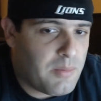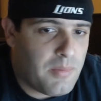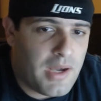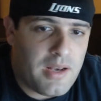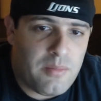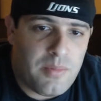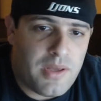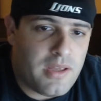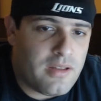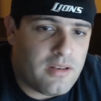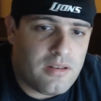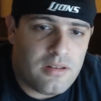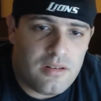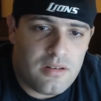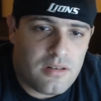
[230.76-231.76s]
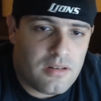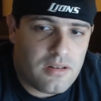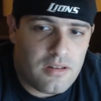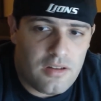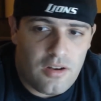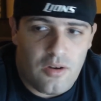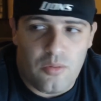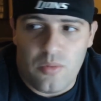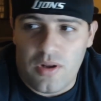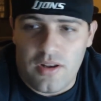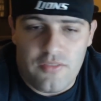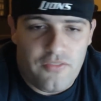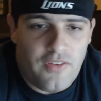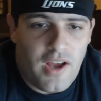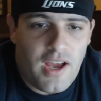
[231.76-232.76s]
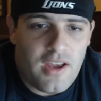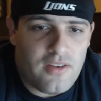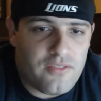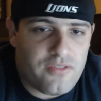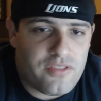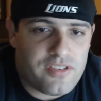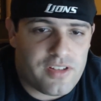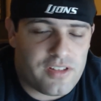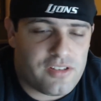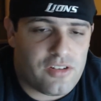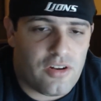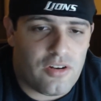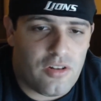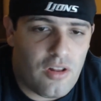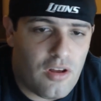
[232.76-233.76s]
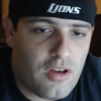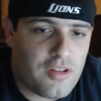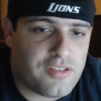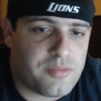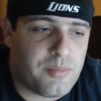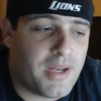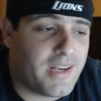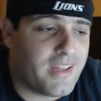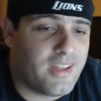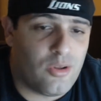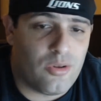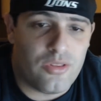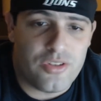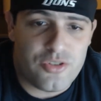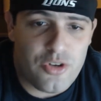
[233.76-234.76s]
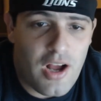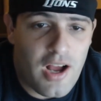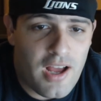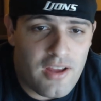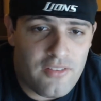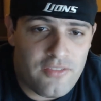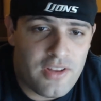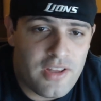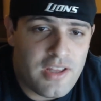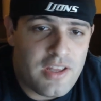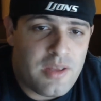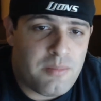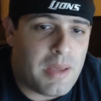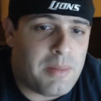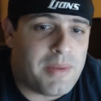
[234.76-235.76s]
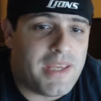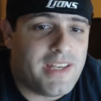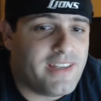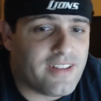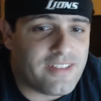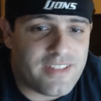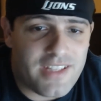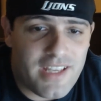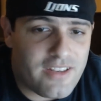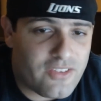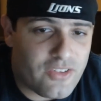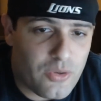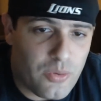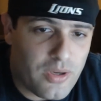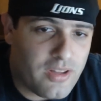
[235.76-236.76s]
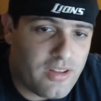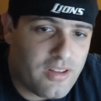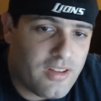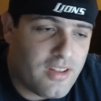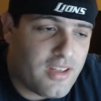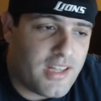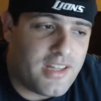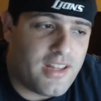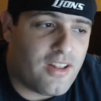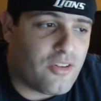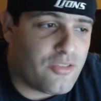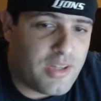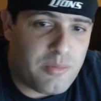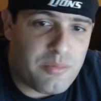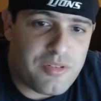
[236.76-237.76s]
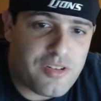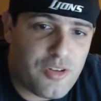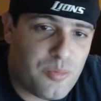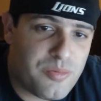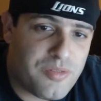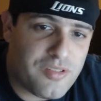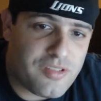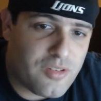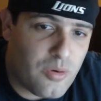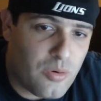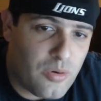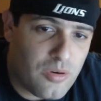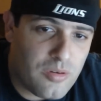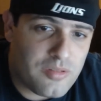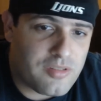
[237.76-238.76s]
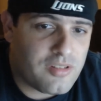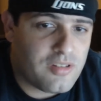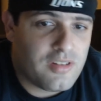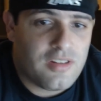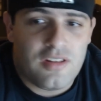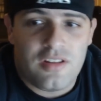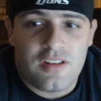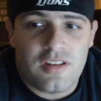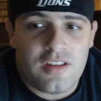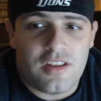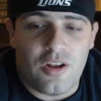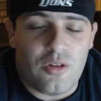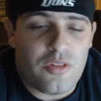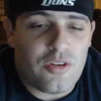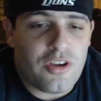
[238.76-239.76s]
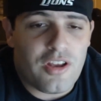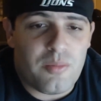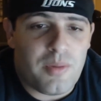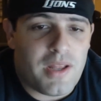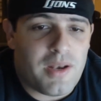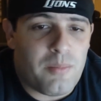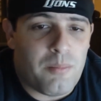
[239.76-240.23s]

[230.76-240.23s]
it might have been, a 5-6 yard loss. It might have killed the drive. Maybe he doesn't get to it, and the other team scoops and scores. There could